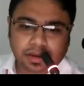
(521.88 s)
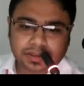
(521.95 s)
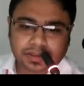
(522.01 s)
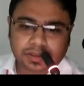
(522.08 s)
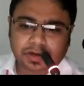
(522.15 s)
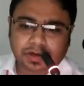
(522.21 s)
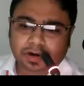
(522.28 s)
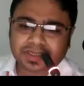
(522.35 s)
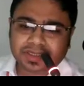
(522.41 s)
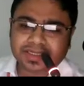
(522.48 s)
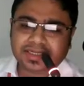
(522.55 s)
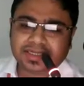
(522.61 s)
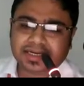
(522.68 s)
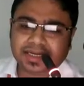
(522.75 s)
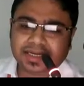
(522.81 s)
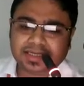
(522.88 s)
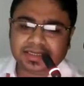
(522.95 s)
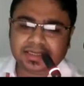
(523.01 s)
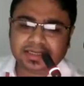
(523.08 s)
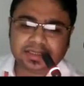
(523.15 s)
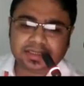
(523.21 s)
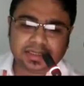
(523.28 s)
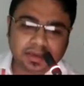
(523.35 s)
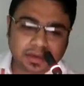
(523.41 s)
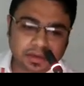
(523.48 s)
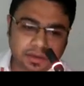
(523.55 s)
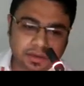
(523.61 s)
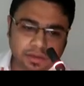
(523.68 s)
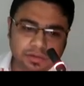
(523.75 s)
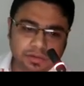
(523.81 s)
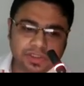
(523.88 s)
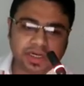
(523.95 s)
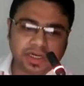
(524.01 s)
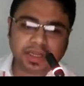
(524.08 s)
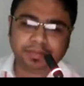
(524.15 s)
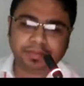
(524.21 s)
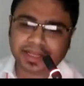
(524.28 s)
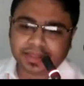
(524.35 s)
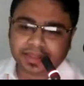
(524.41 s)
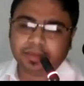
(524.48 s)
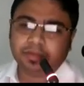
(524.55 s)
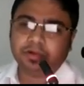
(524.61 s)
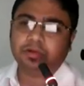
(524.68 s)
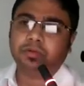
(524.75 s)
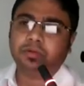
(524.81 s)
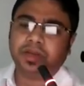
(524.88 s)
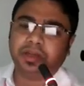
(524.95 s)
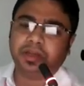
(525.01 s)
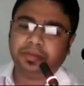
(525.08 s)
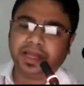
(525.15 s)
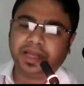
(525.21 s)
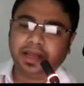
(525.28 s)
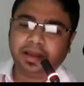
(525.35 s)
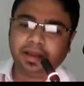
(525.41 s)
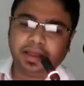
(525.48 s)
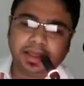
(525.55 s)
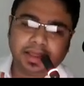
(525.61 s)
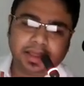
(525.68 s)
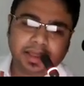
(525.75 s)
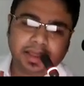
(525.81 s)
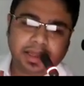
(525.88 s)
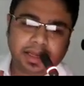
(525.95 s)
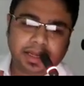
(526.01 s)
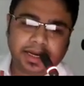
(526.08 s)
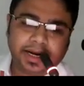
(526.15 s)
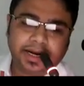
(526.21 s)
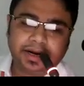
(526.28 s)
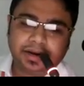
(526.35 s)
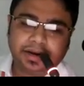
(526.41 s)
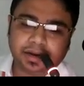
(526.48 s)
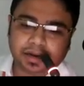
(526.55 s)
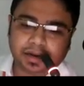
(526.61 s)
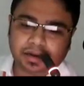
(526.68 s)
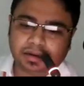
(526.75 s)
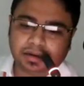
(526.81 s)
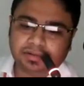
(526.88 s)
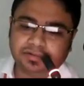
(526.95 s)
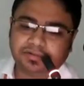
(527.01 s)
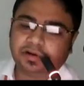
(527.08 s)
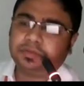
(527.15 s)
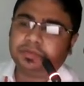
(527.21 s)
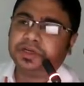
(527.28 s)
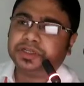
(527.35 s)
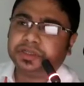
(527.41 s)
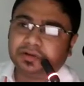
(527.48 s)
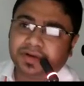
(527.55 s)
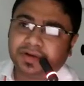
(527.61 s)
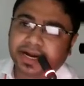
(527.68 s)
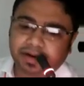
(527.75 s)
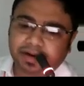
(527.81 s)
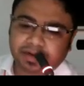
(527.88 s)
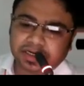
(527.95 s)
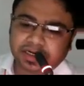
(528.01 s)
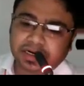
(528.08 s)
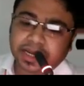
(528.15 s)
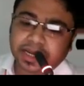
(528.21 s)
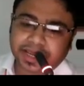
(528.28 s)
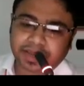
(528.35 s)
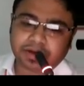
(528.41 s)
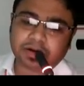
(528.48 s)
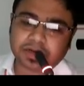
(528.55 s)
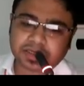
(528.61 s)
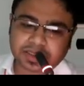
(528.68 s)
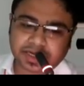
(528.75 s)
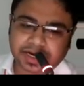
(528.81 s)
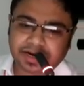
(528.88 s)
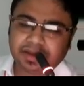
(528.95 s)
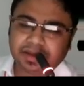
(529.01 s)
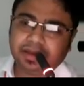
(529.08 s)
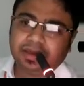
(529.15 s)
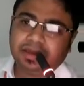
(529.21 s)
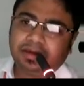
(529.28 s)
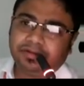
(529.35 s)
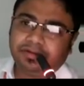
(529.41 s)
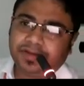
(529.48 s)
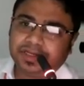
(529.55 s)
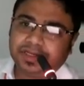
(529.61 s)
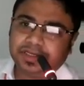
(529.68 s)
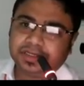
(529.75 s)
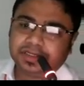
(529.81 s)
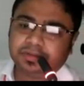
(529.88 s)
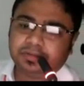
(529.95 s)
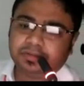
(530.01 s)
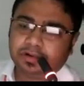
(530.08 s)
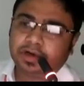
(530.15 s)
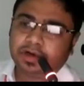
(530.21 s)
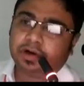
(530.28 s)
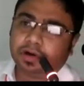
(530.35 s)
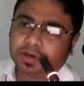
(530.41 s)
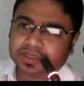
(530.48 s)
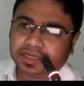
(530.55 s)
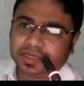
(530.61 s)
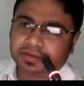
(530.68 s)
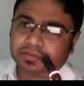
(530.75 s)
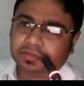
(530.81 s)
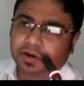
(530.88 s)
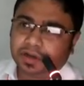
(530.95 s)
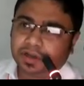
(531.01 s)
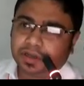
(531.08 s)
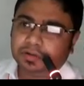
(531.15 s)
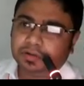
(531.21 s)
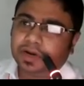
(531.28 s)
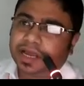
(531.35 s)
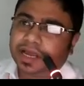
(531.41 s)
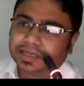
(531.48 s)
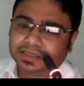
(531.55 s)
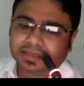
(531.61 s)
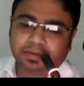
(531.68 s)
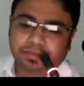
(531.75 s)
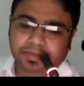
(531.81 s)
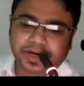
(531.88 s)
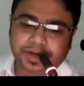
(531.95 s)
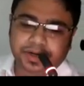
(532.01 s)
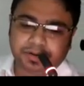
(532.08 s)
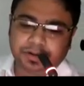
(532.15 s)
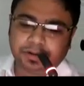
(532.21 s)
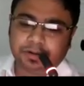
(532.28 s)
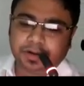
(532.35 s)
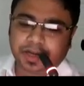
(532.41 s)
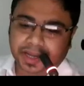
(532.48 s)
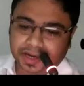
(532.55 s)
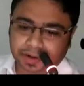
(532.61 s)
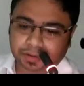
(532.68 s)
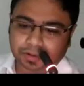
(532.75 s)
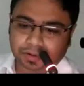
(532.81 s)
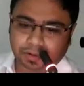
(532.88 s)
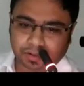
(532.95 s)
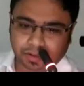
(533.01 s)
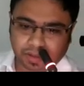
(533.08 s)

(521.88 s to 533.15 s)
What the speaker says: So toxicities is usually methemoglobinemia and formation of nitrogen dioxide, which is a more toxic molecule as compared to NO.